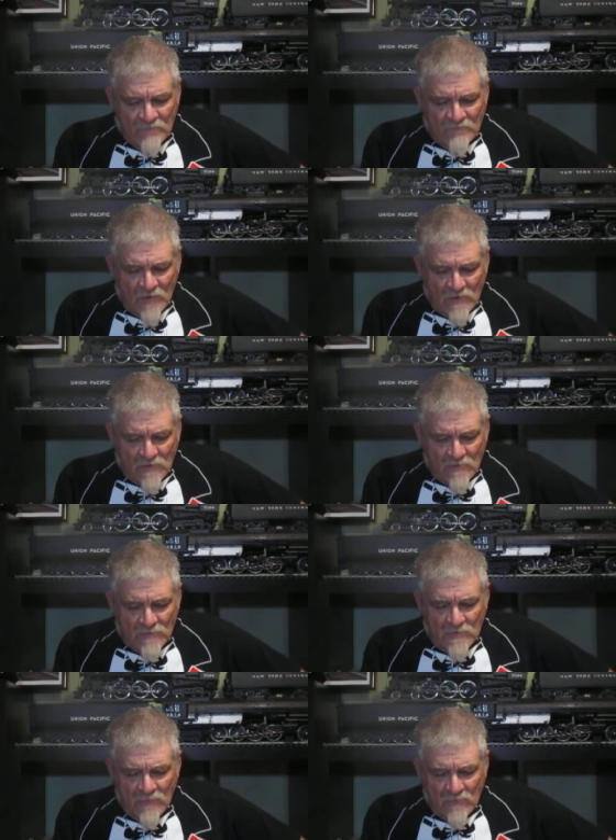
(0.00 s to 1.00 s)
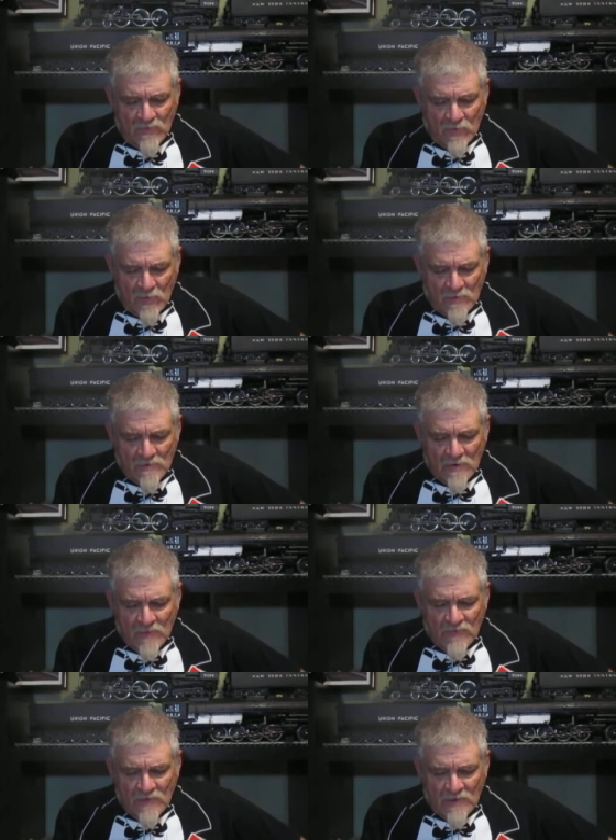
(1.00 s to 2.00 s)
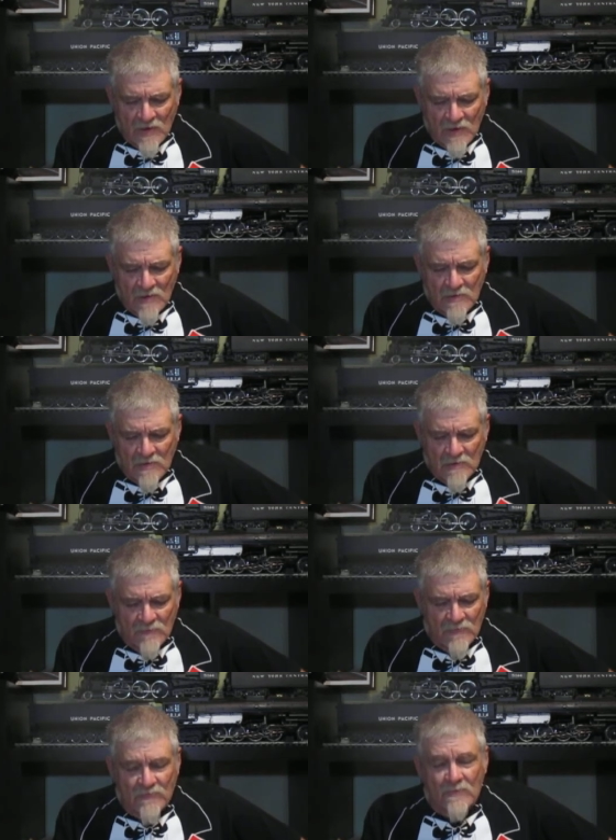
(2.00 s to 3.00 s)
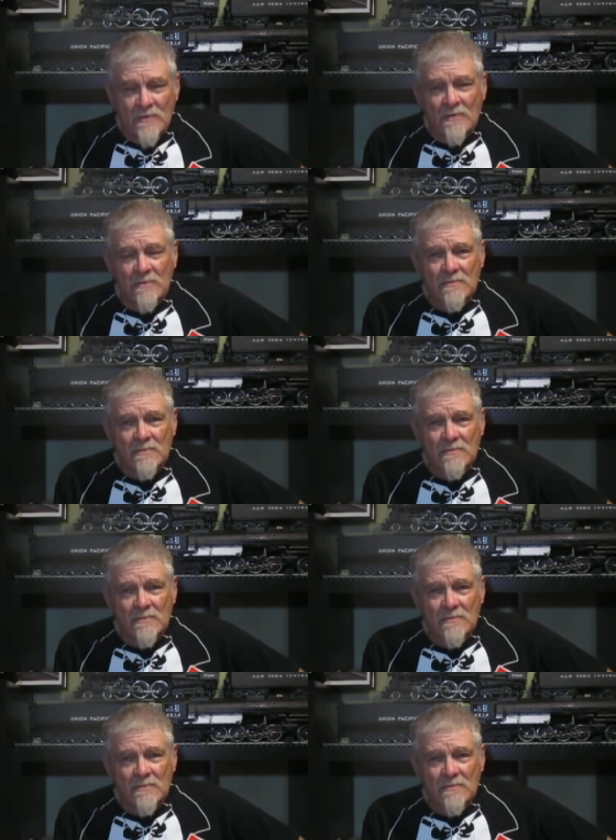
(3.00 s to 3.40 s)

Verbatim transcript: followed the Lord, the God of Israel.